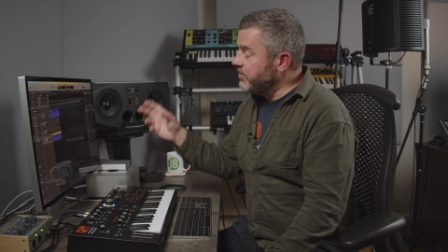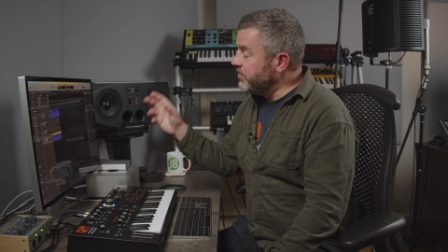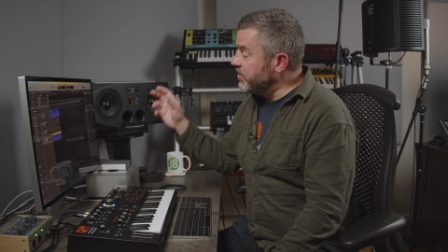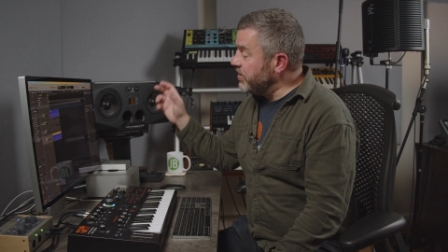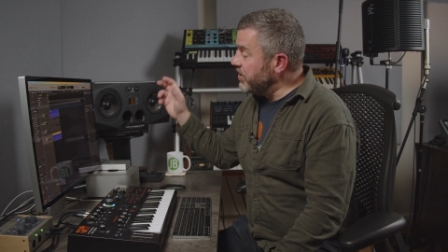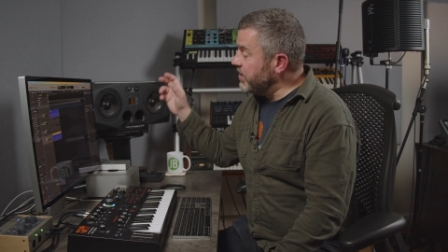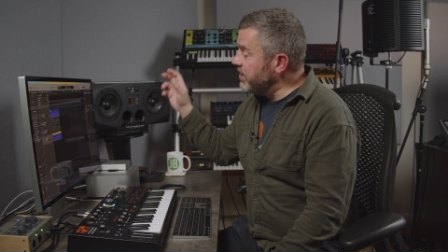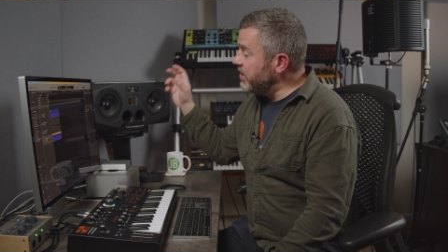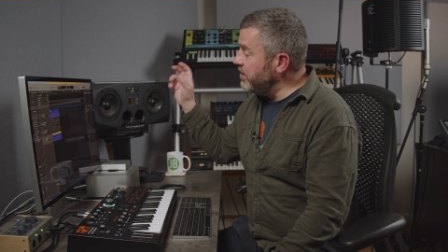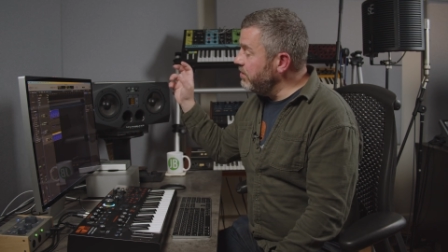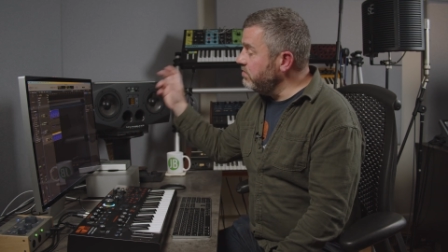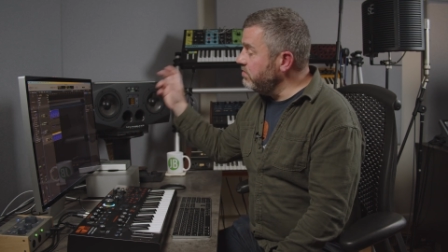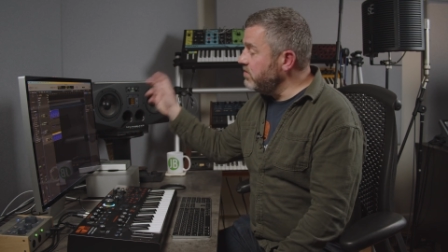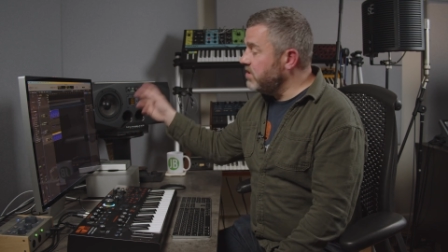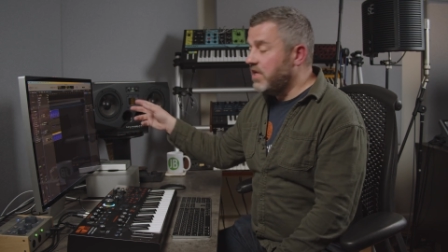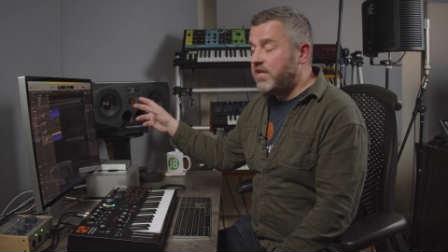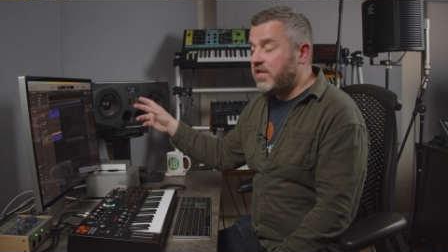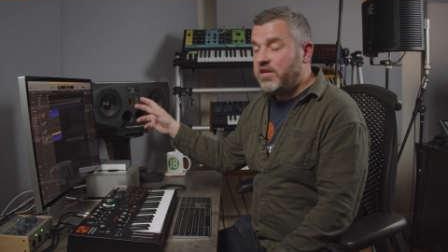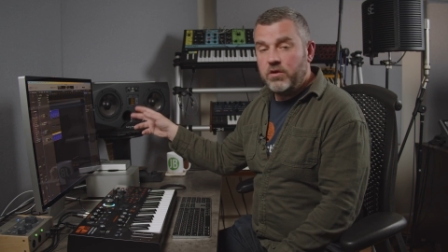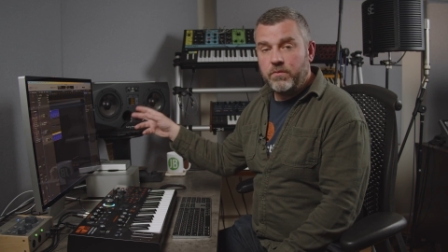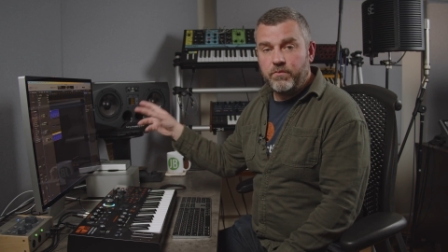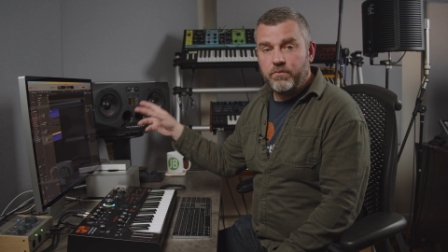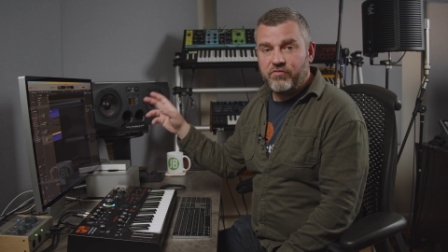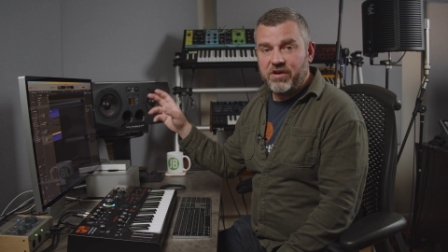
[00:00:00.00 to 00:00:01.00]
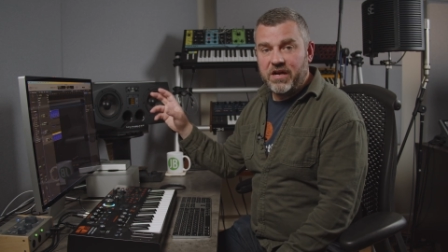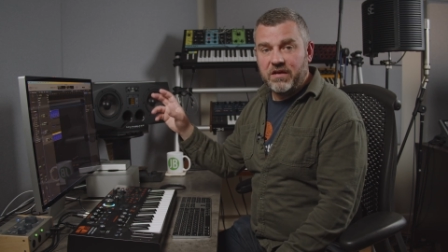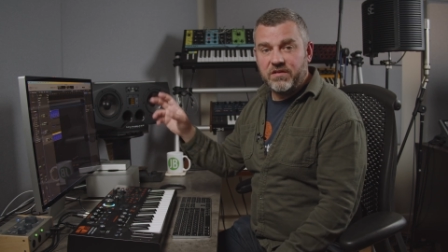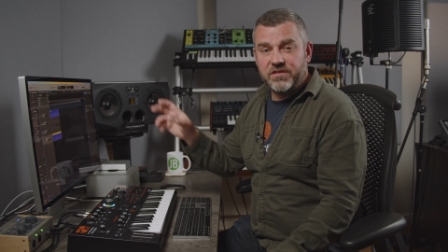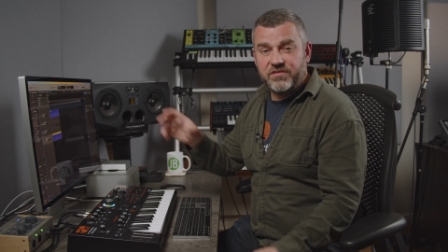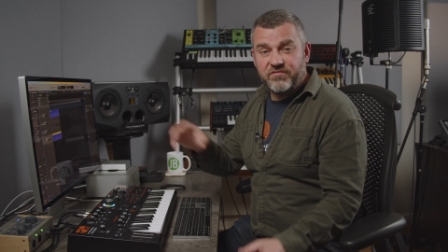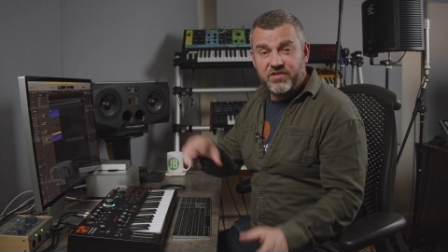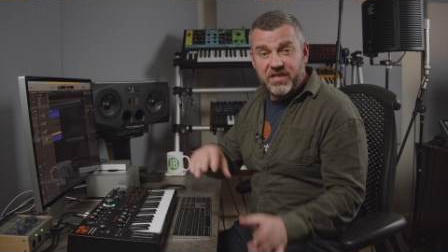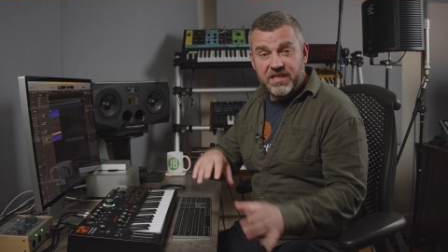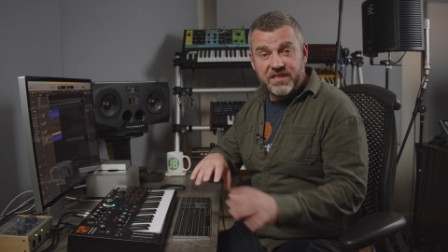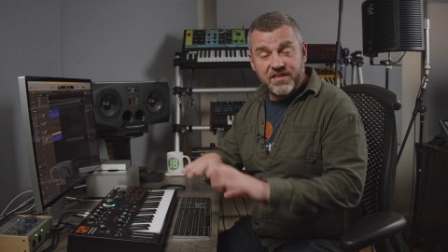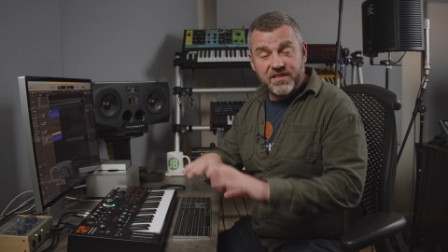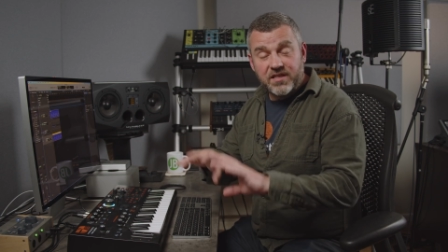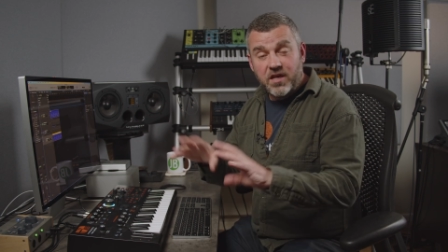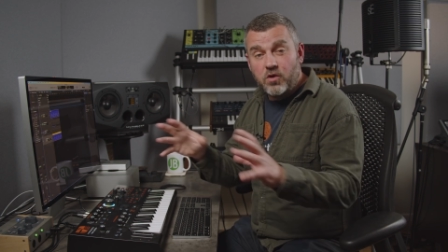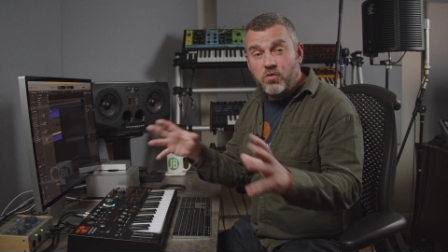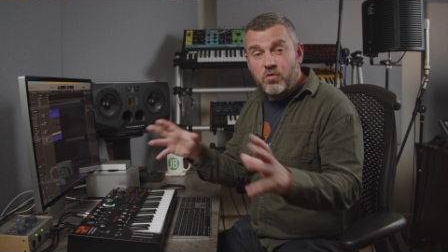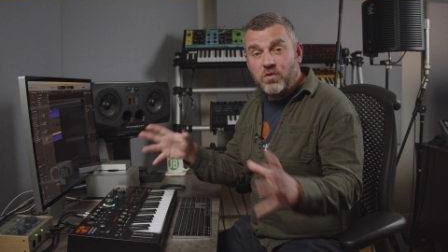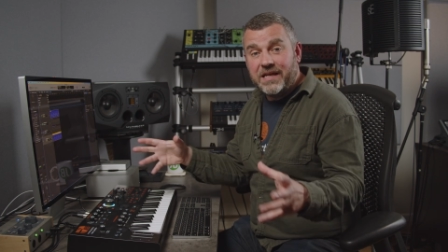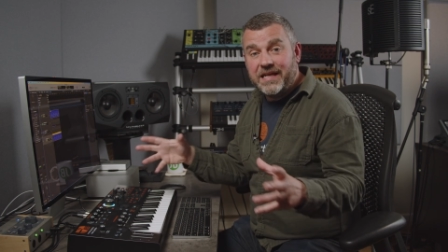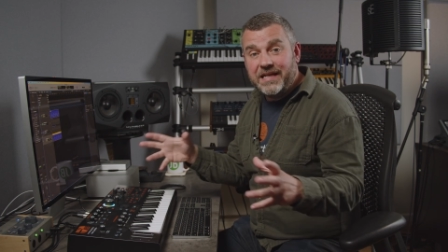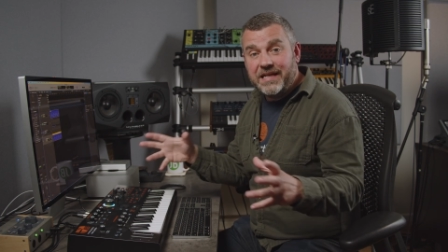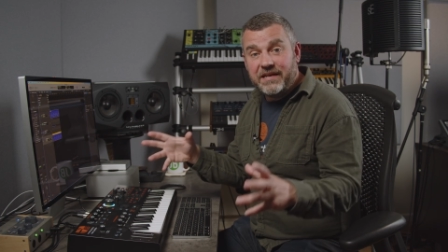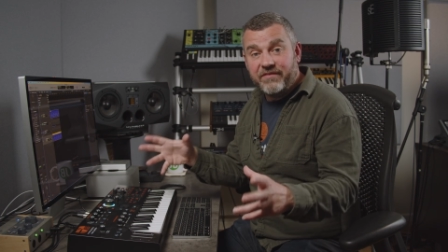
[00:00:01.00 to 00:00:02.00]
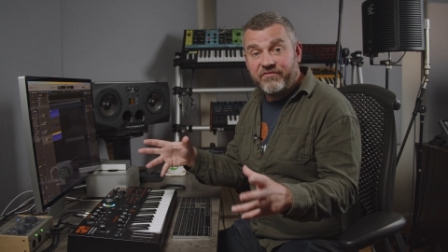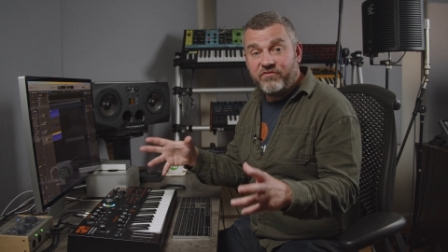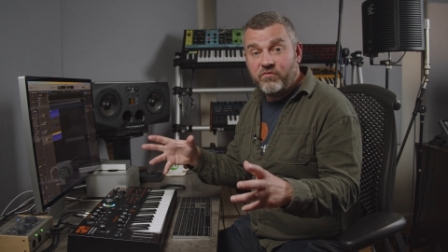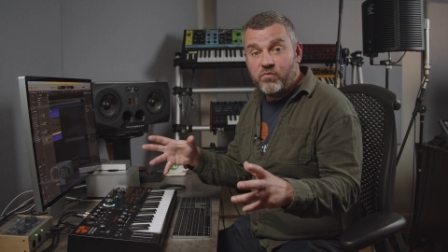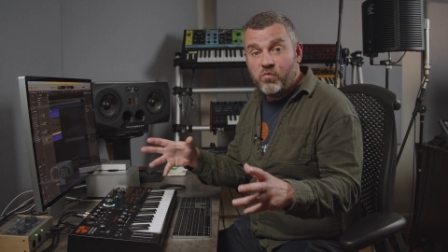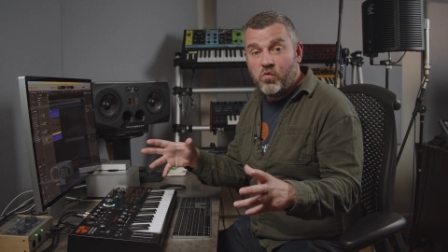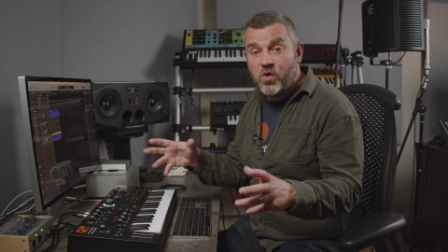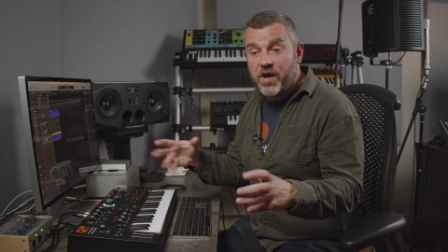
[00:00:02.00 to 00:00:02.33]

to use the loop browser in a totally different